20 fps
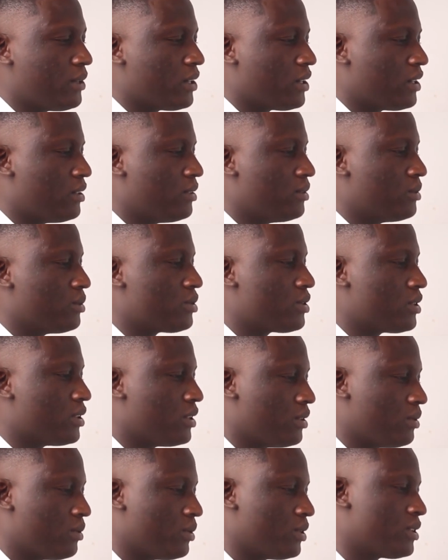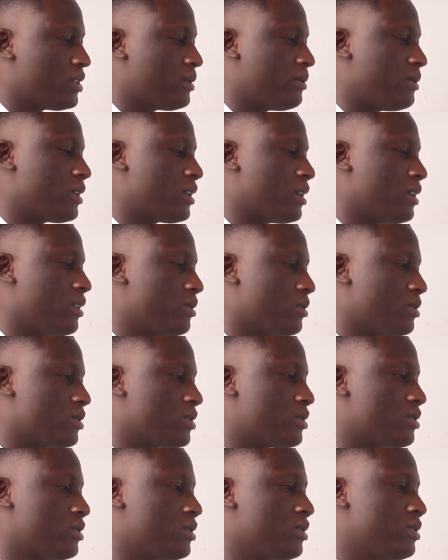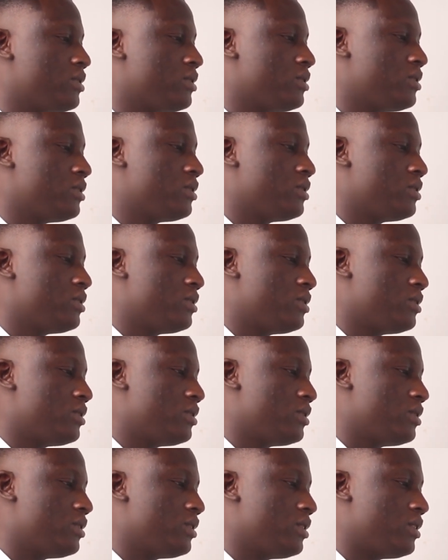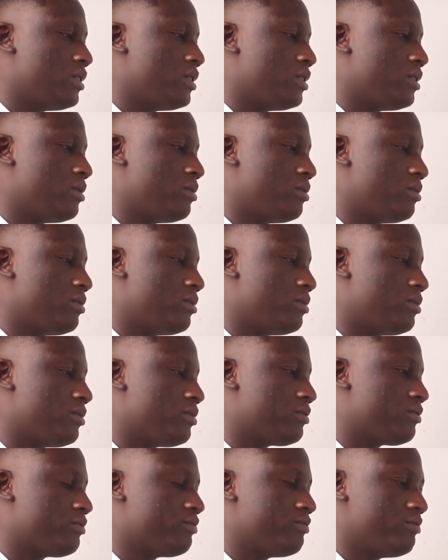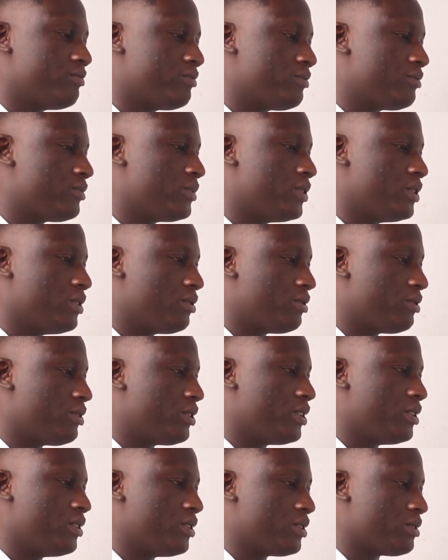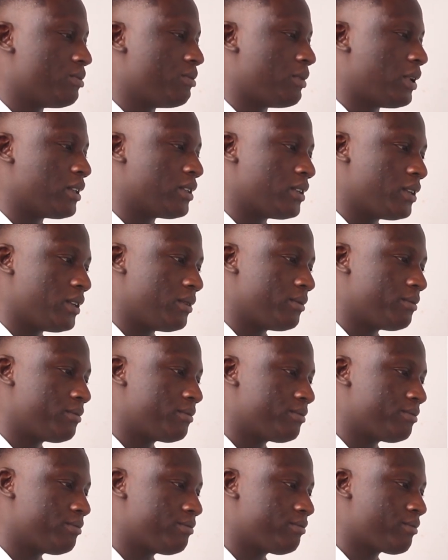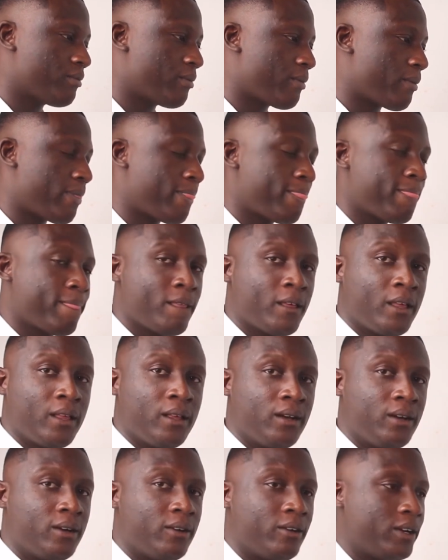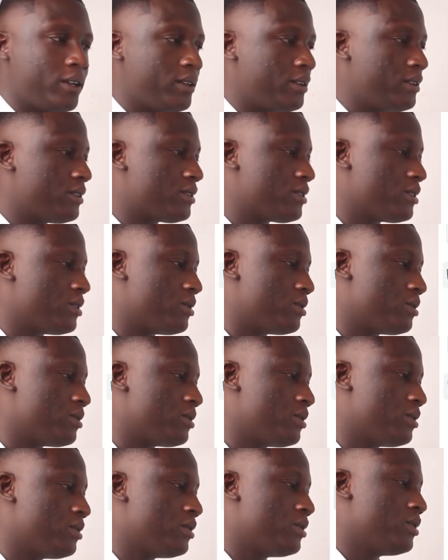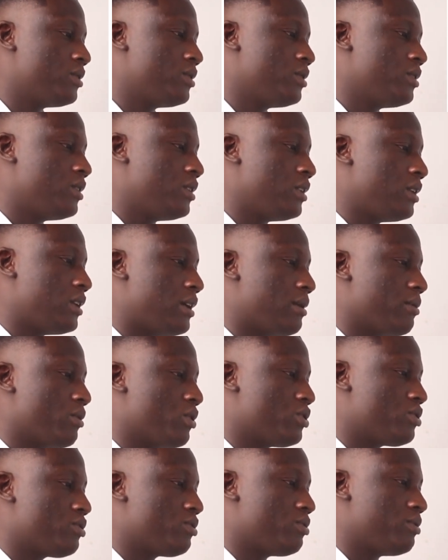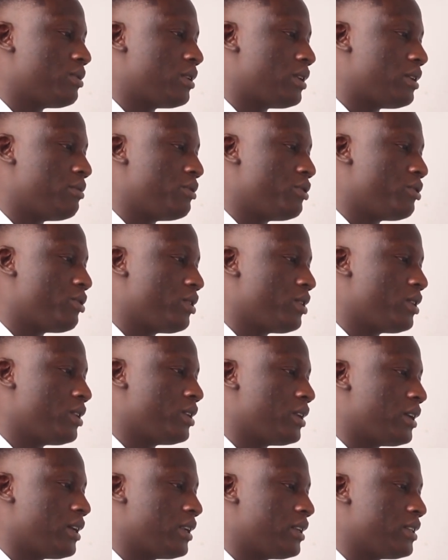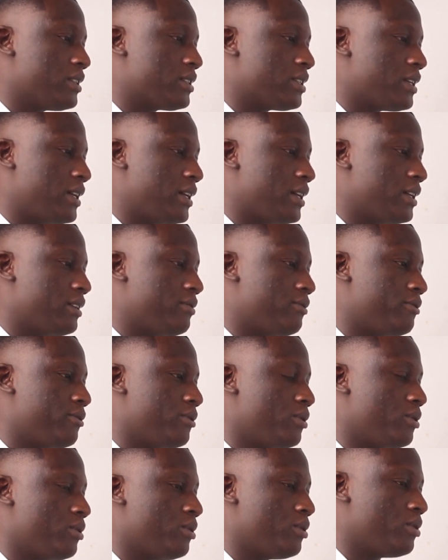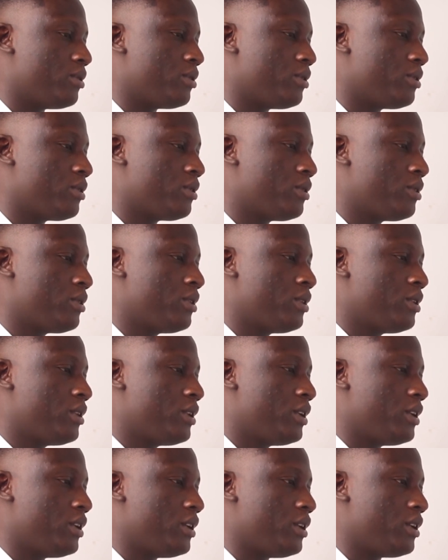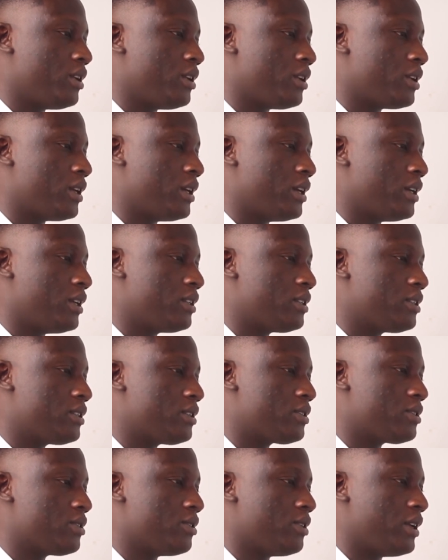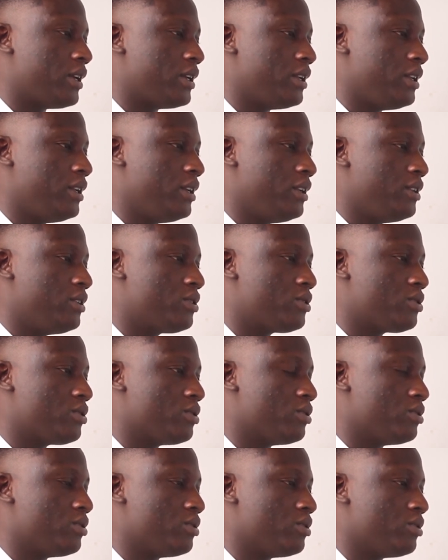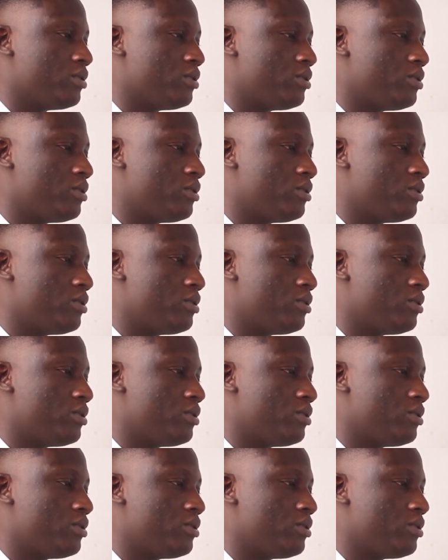account and a WhatsApp account. It really doesn't matter. Alright, so I'm going to be running this ad for a client, so I need to